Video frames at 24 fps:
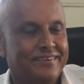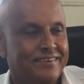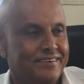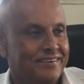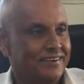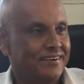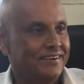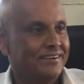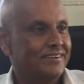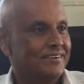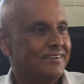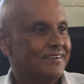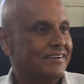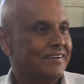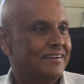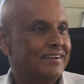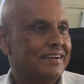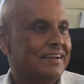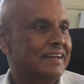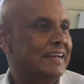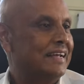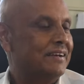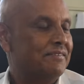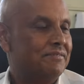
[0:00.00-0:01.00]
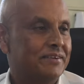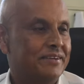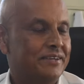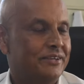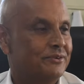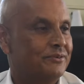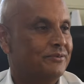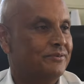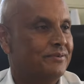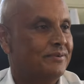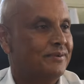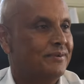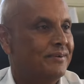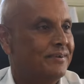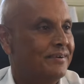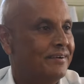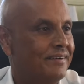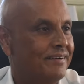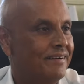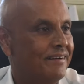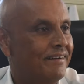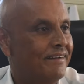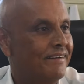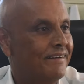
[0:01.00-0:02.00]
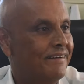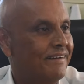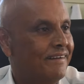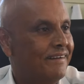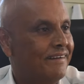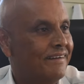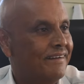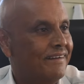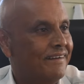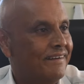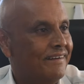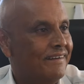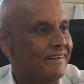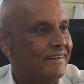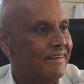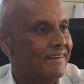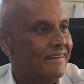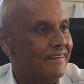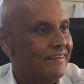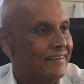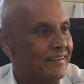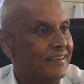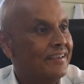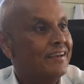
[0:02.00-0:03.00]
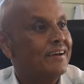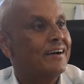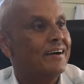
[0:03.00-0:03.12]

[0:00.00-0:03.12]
You never knew. You just knew it's okay.